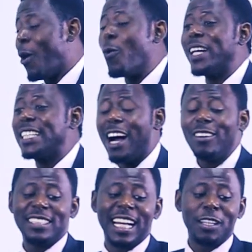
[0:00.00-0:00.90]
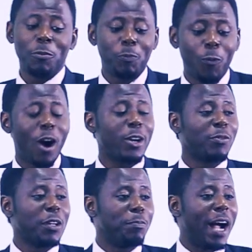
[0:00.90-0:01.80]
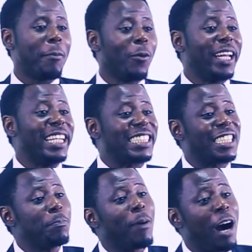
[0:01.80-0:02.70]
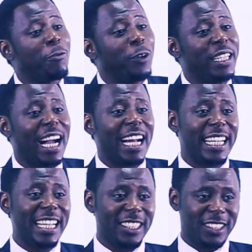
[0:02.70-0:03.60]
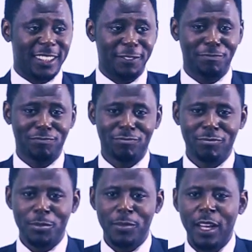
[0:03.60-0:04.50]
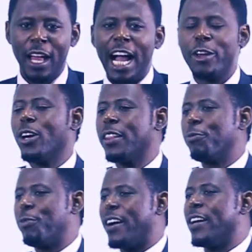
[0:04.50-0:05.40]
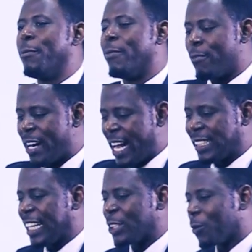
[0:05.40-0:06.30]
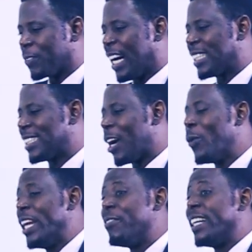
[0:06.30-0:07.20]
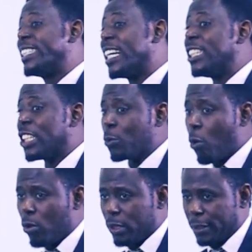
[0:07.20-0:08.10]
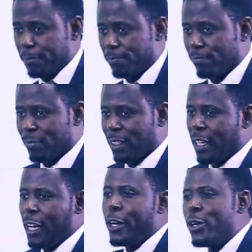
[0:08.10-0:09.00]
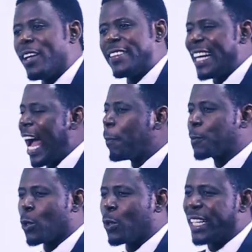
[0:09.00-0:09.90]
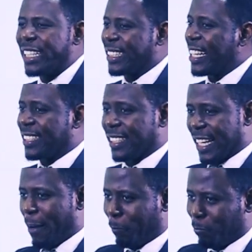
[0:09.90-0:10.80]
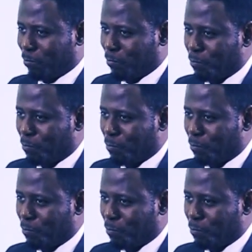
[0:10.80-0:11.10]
But we doubt that the God of the Bible is still powerful in our days. And you know, the very essence of that is that we live in a changing world. Nothing absolutely stays the same.